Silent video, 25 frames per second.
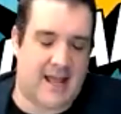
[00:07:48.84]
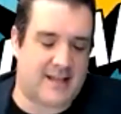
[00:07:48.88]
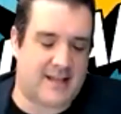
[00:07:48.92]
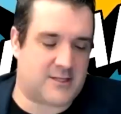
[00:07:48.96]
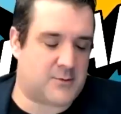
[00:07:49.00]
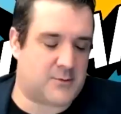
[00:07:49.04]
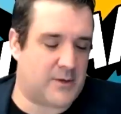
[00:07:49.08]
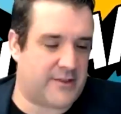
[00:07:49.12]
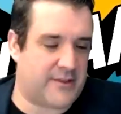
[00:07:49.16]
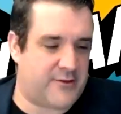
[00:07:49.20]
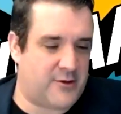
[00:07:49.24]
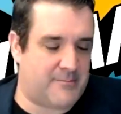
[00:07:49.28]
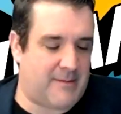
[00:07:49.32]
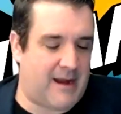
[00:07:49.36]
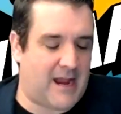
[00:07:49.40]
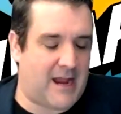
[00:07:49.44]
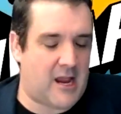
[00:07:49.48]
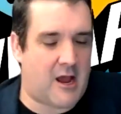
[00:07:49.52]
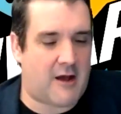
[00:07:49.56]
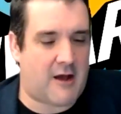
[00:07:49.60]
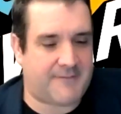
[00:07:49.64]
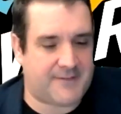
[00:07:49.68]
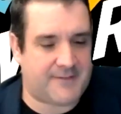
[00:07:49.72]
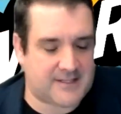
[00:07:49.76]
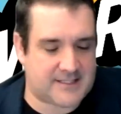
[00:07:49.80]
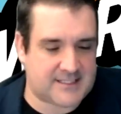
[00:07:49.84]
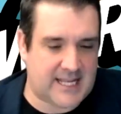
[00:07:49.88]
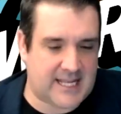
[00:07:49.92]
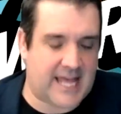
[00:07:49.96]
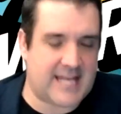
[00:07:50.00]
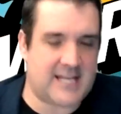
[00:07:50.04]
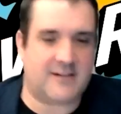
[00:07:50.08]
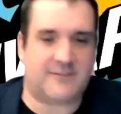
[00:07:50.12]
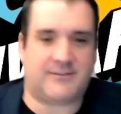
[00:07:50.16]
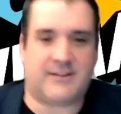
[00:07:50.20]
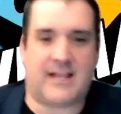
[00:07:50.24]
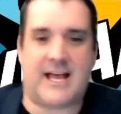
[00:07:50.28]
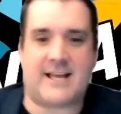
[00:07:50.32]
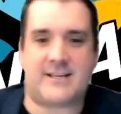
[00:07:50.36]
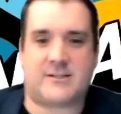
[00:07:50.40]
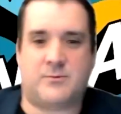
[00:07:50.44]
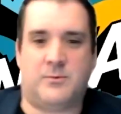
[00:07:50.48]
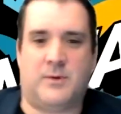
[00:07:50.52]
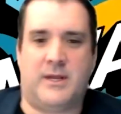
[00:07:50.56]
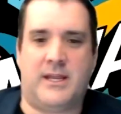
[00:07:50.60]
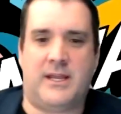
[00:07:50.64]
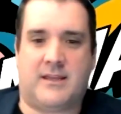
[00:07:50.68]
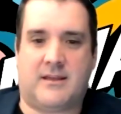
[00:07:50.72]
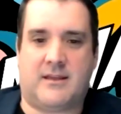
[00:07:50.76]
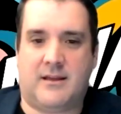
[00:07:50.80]
swing through my office end of last
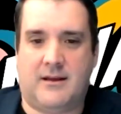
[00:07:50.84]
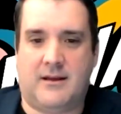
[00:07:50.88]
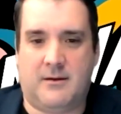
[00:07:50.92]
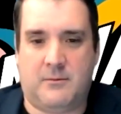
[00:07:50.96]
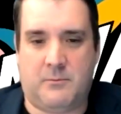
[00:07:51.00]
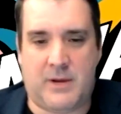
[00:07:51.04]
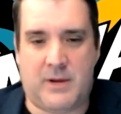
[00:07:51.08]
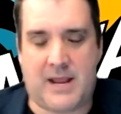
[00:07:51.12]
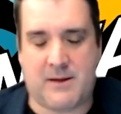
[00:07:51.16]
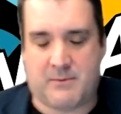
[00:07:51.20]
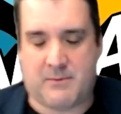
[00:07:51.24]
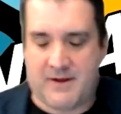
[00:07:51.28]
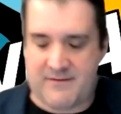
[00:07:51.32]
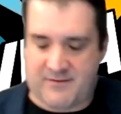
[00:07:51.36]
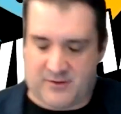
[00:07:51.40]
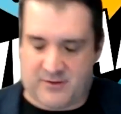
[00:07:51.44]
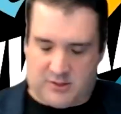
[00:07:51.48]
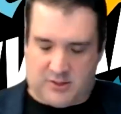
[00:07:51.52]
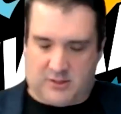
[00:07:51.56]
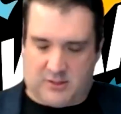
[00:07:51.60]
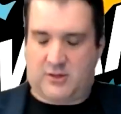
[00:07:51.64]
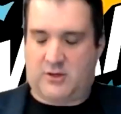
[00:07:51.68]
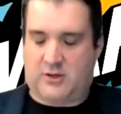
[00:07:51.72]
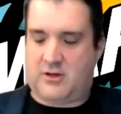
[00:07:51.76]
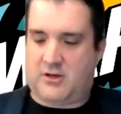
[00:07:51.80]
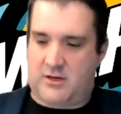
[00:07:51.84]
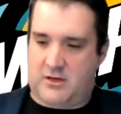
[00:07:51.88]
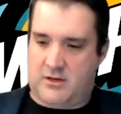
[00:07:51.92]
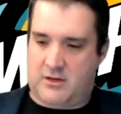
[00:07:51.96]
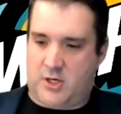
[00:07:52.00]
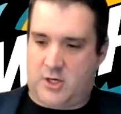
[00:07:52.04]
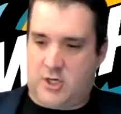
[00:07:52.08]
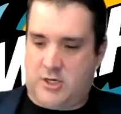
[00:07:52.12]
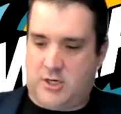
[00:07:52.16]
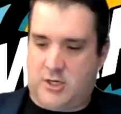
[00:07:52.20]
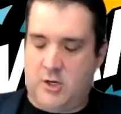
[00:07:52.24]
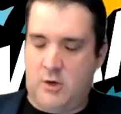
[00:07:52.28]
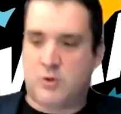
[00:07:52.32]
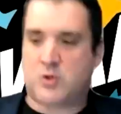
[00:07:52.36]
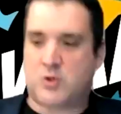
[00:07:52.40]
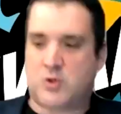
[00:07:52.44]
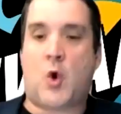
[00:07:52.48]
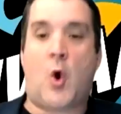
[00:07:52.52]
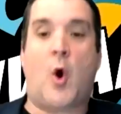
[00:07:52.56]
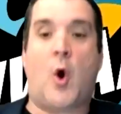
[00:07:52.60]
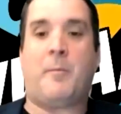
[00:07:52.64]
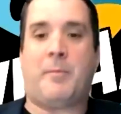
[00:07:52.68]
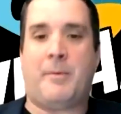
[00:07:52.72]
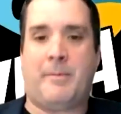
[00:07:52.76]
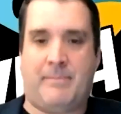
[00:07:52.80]
week, and we, we have a huge
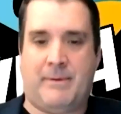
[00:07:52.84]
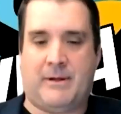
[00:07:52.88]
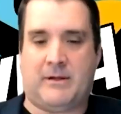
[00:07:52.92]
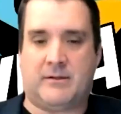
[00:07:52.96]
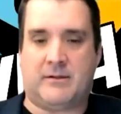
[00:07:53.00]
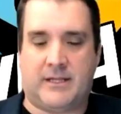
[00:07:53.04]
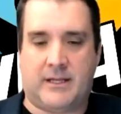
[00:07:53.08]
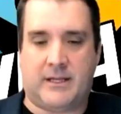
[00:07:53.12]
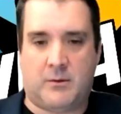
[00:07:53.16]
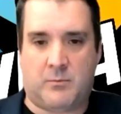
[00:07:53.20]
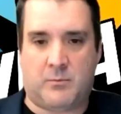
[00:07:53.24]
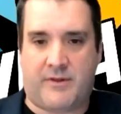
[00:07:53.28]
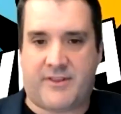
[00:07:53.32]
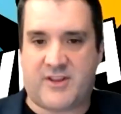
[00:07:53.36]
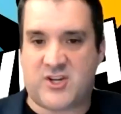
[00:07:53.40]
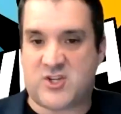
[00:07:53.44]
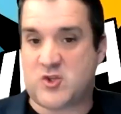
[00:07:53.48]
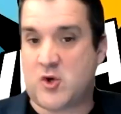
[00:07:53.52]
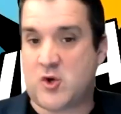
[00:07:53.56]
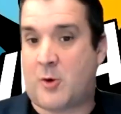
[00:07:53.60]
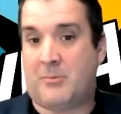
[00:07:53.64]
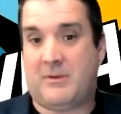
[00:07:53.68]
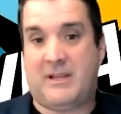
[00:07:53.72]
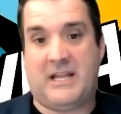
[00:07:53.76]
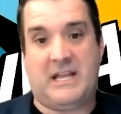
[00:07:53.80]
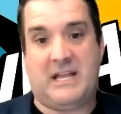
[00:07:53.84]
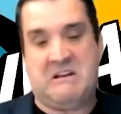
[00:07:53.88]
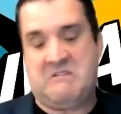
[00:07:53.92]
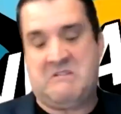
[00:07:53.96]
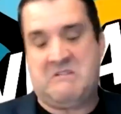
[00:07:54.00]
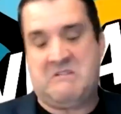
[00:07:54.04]
corporate building where there's normally